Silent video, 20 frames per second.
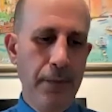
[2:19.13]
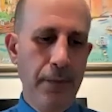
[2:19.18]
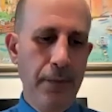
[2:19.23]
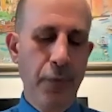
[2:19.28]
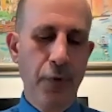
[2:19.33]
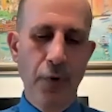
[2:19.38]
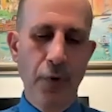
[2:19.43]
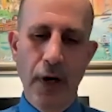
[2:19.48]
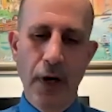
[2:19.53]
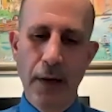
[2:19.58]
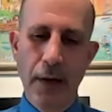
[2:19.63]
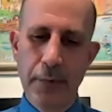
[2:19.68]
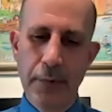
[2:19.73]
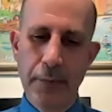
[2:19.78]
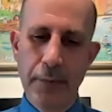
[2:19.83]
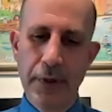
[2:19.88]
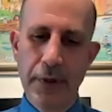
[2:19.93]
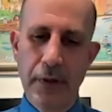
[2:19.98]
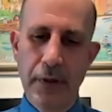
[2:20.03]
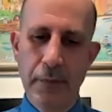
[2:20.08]

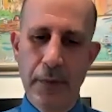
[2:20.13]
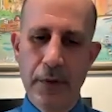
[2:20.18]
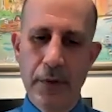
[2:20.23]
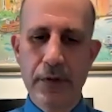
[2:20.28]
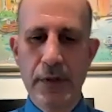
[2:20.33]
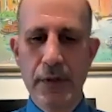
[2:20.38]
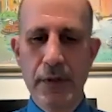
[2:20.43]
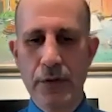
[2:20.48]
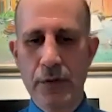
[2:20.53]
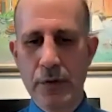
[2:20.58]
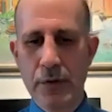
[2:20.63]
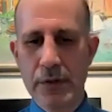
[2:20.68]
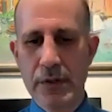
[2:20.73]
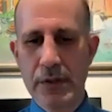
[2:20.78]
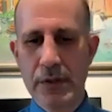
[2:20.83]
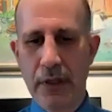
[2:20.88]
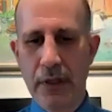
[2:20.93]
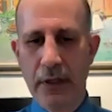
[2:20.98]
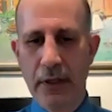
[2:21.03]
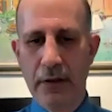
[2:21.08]
Probably the most
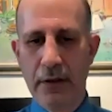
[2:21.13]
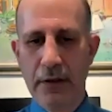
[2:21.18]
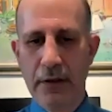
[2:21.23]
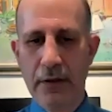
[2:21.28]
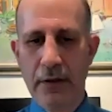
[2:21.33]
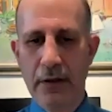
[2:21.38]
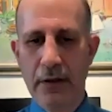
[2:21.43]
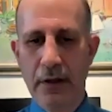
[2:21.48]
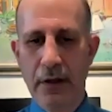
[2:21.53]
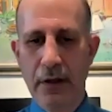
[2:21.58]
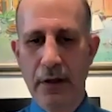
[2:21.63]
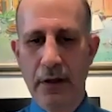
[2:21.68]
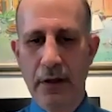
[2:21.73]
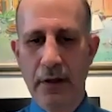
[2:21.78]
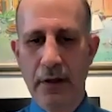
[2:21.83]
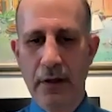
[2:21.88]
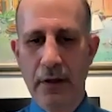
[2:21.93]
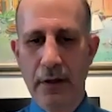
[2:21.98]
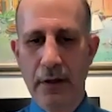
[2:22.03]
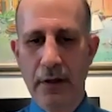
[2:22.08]
interesting
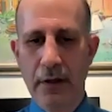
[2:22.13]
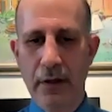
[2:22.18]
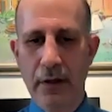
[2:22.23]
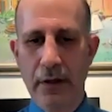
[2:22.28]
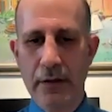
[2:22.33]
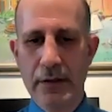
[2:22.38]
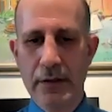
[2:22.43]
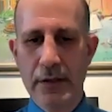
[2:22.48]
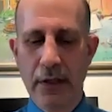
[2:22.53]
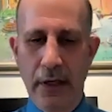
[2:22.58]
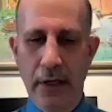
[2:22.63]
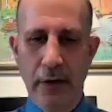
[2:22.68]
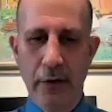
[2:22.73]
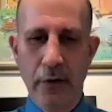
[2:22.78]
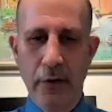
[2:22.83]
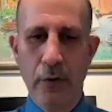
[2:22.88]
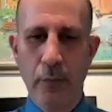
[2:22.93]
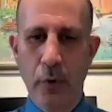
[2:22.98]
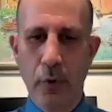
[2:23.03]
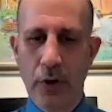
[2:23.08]

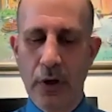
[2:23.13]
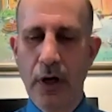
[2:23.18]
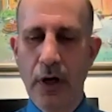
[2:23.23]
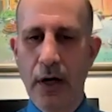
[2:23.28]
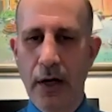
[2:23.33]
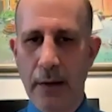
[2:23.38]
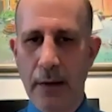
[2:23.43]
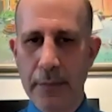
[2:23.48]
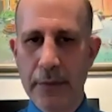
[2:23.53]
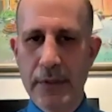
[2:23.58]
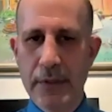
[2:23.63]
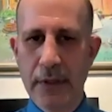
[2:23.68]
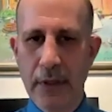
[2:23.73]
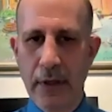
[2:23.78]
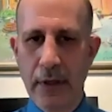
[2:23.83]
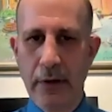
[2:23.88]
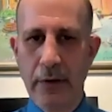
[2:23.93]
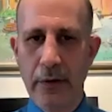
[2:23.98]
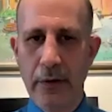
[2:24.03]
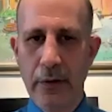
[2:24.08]
scenario, or more common
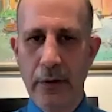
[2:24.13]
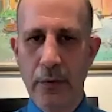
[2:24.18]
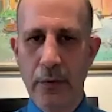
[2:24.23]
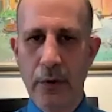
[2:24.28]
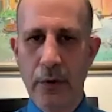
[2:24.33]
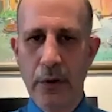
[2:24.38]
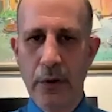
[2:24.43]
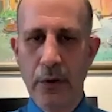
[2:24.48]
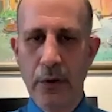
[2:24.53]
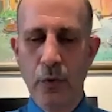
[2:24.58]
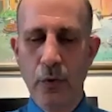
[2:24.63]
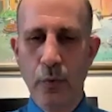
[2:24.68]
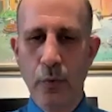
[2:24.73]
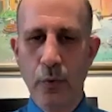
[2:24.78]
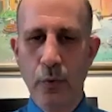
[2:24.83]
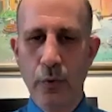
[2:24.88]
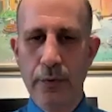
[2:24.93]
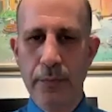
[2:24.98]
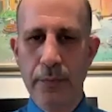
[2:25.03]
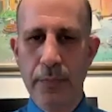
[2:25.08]
scenario,
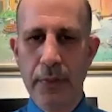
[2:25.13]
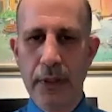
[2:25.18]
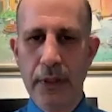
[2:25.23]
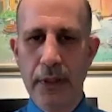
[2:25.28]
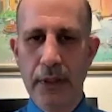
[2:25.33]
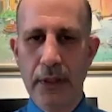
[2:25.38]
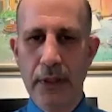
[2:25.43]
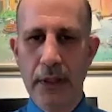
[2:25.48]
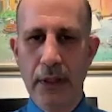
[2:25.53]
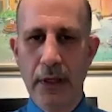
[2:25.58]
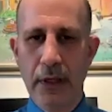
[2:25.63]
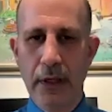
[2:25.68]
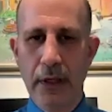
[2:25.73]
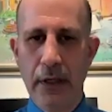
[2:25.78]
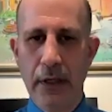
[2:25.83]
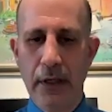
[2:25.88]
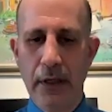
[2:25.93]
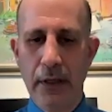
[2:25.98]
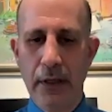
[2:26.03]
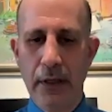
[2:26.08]
would be
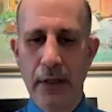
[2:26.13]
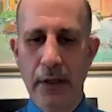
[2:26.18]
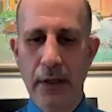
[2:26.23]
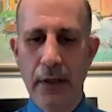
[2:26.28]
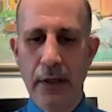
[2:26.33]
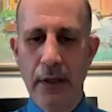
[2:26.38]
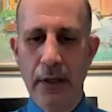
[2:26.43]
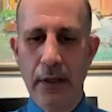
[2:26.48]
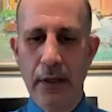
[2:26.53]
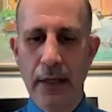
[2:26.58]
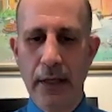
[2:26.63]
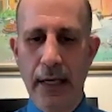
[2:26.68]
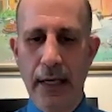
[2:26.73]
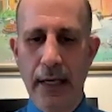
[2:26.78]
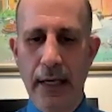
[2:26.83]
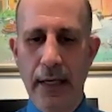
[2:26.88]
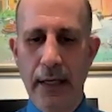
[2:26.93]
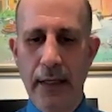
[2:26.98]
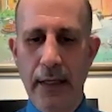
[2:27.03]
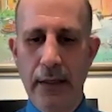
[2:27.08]

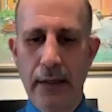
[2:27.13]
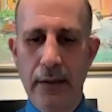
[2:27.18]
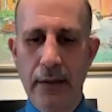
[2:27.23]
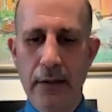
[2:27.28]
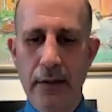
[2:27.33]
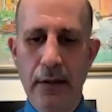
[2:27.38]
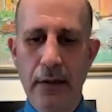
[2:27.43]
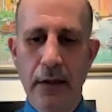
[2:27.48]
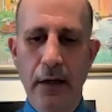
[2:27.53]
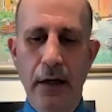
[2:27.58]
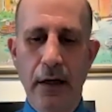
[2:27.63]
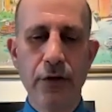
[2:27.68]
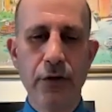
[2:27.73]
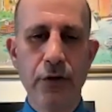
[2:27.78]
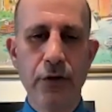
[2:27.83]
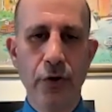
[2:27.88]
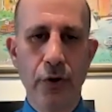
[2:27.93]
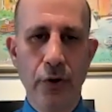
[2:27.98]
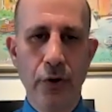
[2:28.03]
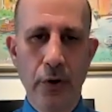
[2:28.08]
a
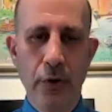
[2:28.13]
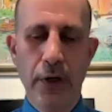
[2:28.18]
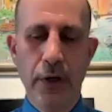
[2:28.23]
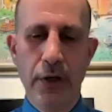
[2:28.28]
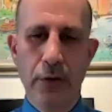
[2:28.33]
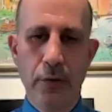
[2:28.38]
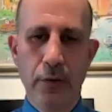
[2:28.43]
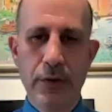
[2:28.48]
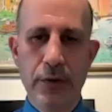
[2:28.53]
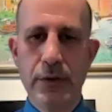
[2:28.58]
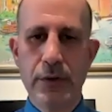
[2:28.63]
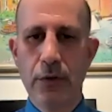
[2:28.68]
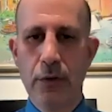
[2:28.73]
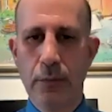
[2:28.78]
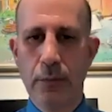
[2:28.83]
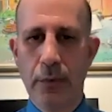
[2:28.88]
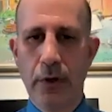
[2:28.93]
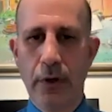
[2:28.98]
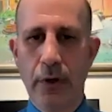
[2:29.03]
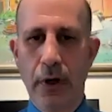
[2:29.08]
neuroendocrine
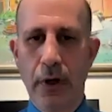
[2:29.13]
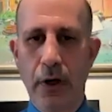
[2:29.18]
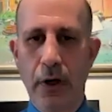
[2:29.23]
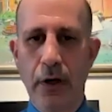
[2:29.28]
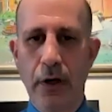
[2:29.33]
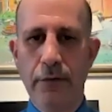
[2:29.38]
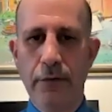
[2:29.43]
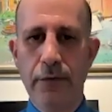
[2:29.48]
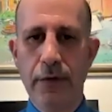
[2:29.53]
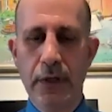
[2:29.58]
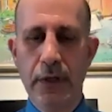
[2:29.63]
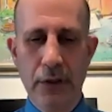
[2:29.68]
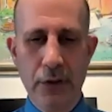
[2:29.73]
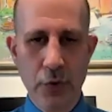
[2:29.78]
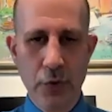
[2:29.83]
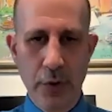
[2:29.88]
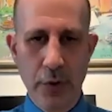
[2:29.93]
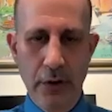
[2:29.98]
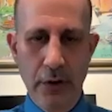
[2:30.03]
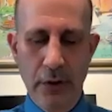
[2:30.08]
tumor of the
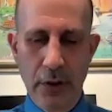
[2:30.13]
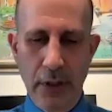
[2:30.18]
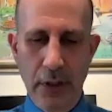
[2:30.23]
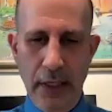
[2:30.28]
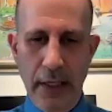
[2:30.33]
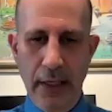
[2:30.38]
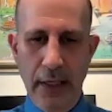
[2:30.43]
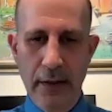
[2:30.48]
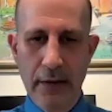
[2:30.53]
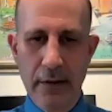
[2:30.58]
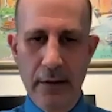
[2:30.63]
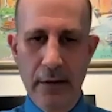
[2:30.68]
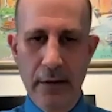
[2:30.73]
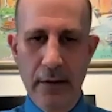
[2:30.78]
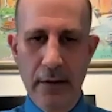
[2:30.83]
adrenal gland,